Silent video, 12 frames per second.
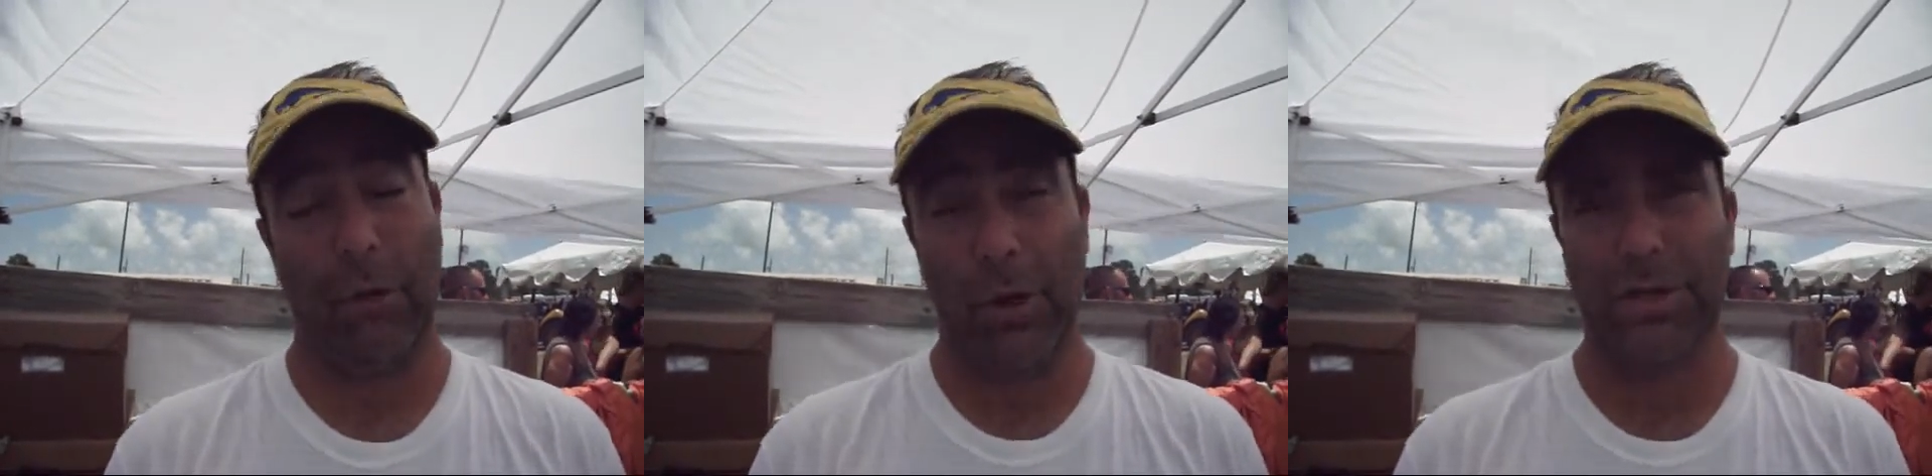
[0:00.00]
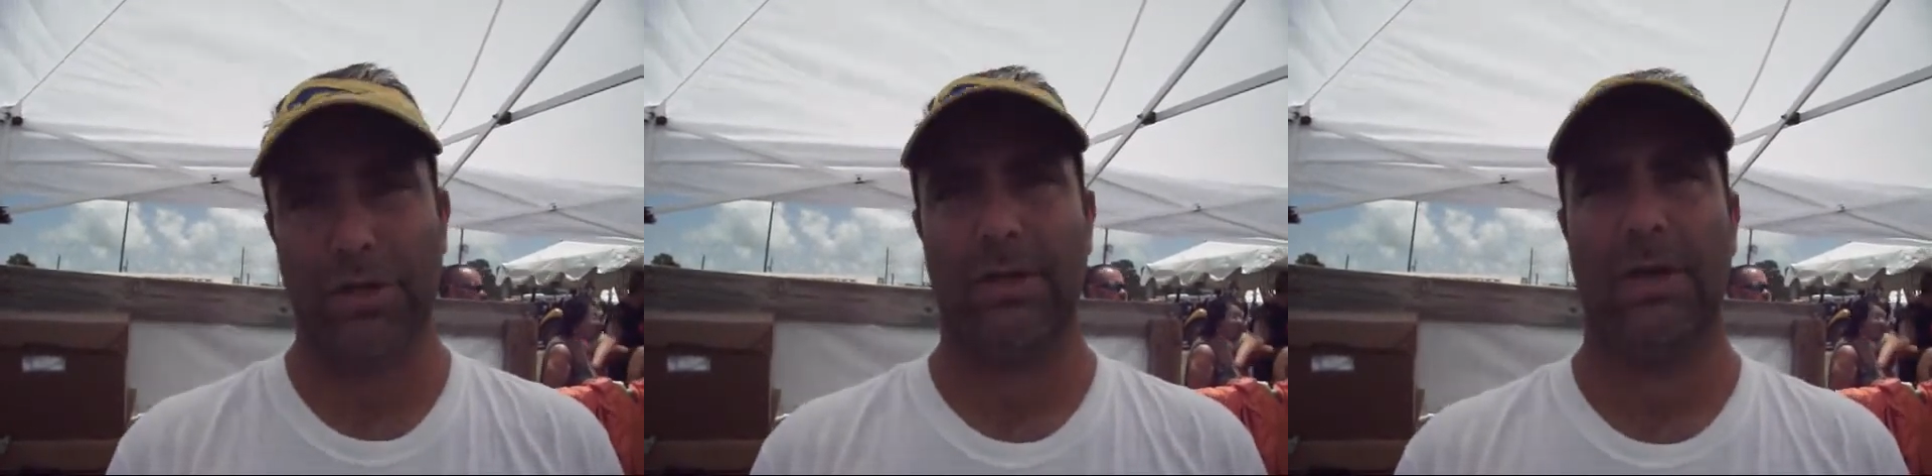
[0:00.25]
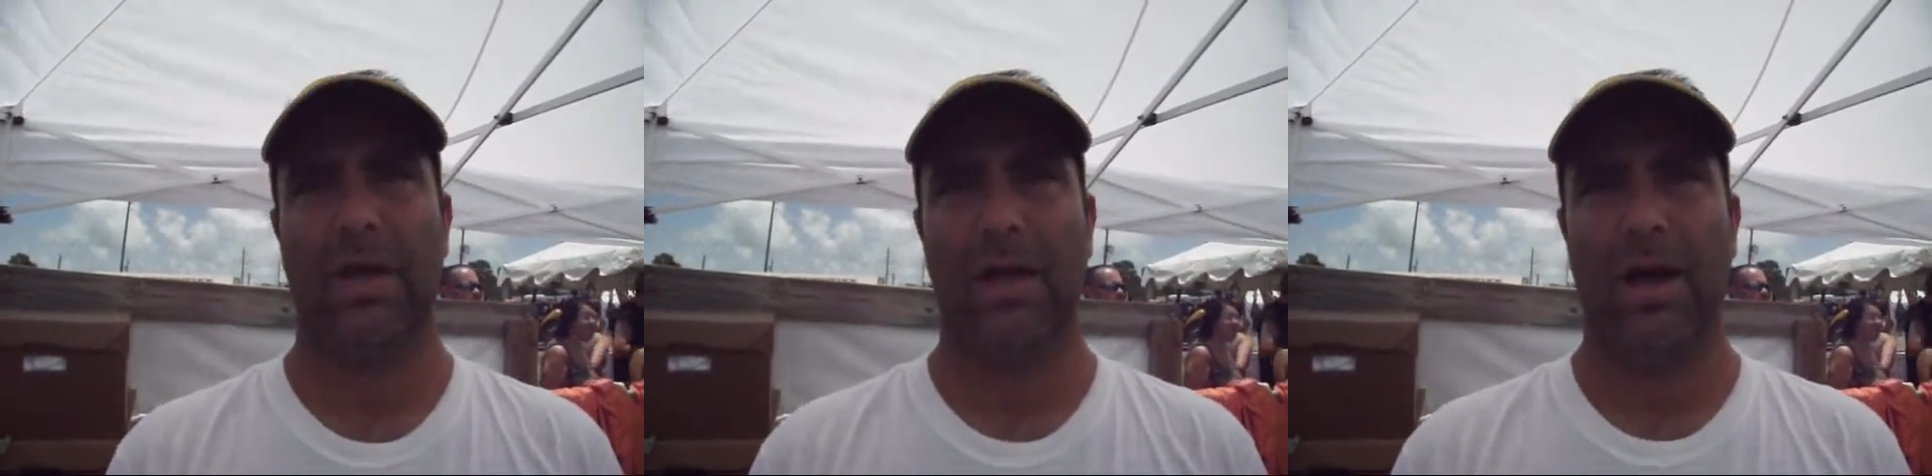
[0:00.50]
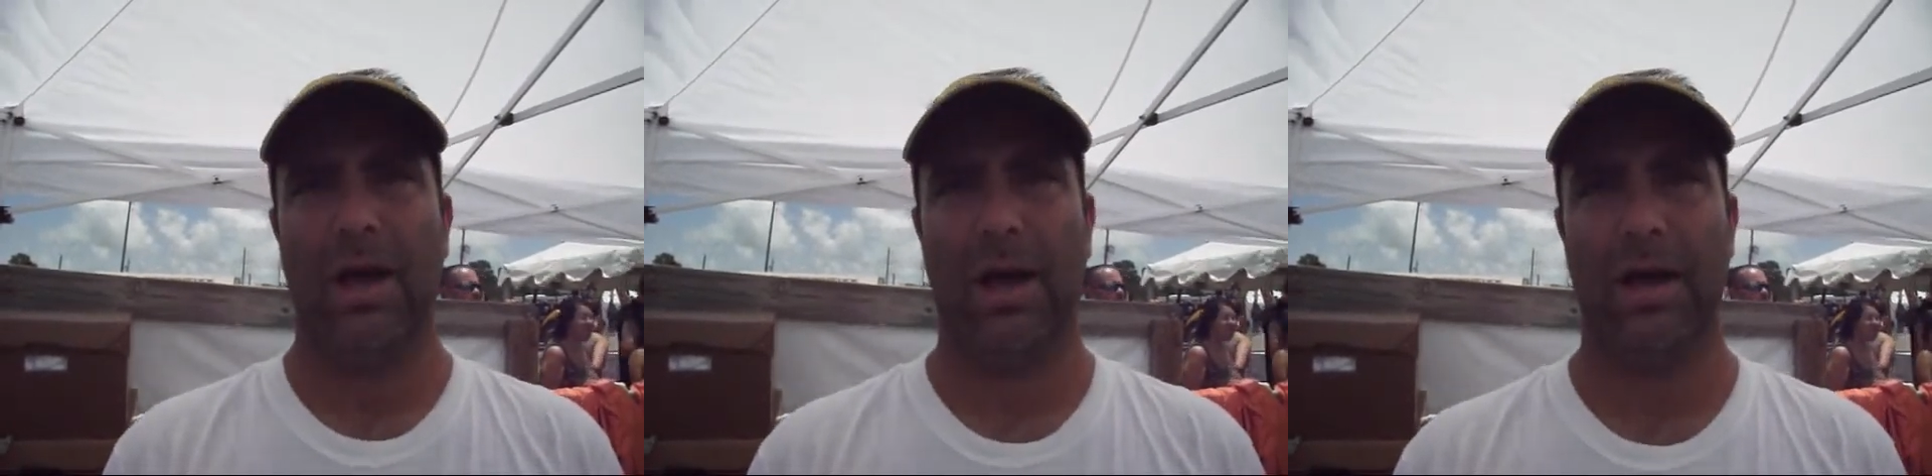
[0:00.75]
fortune
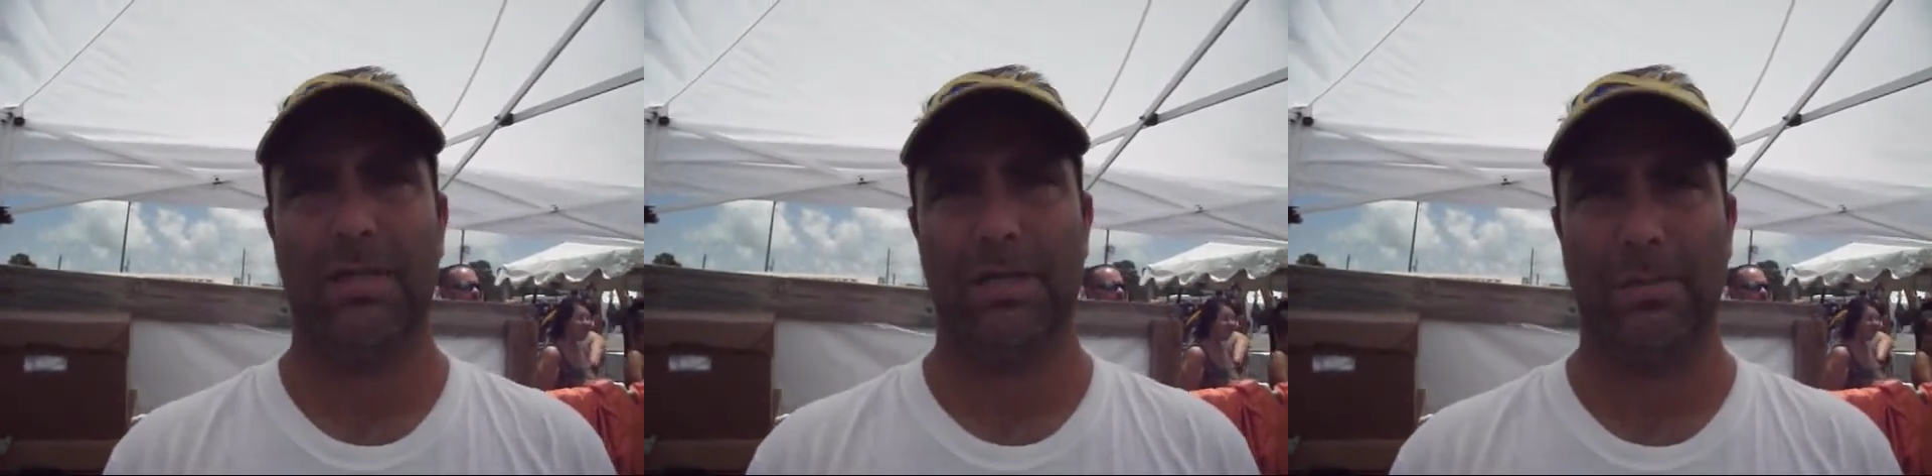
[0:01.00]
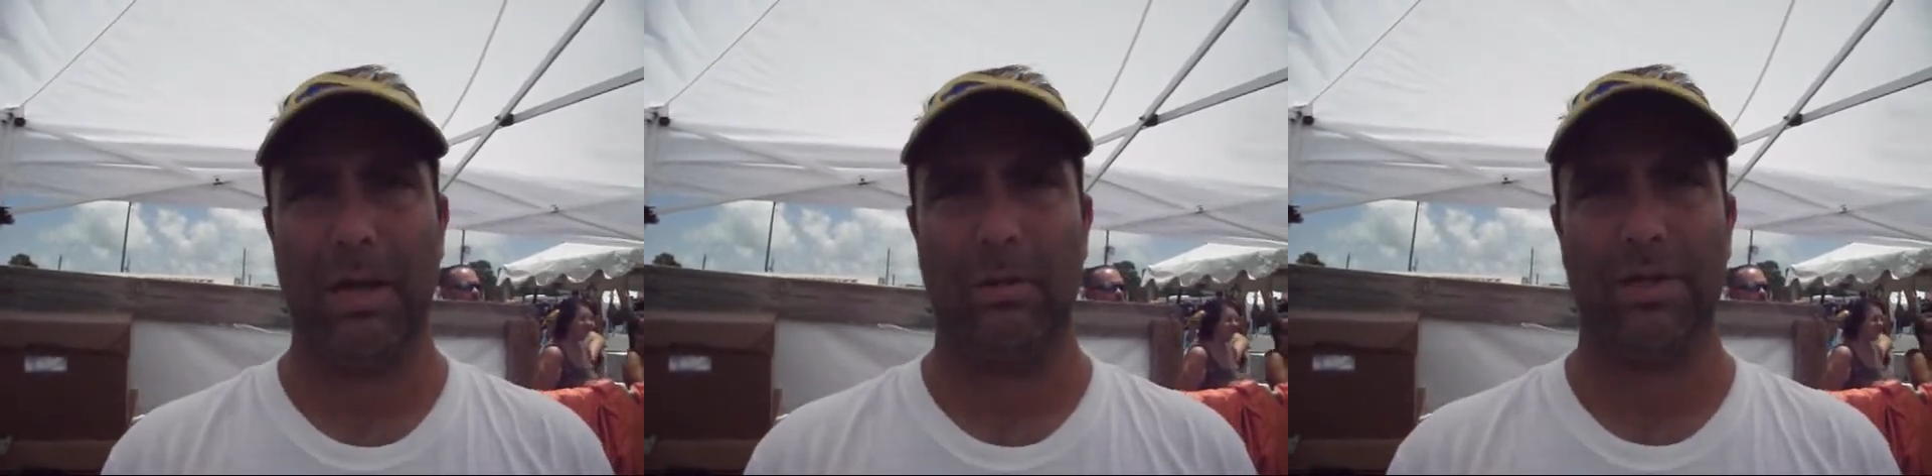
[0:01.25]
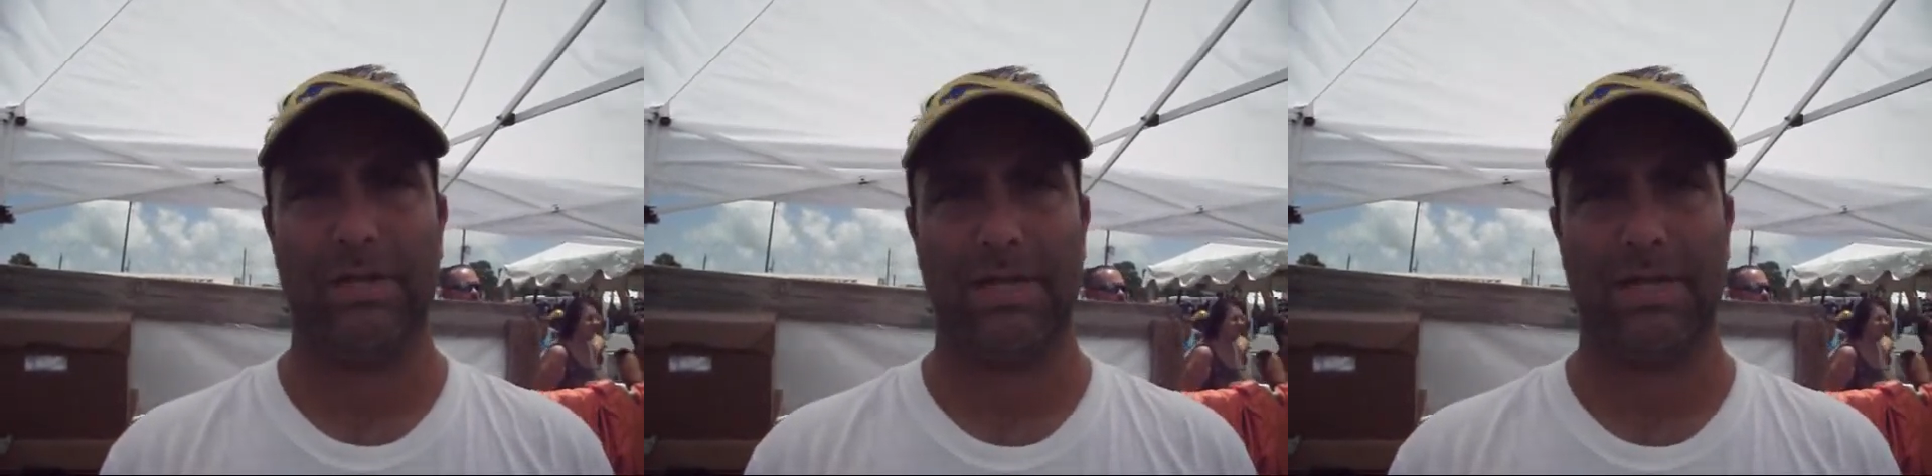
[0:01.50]
to be able to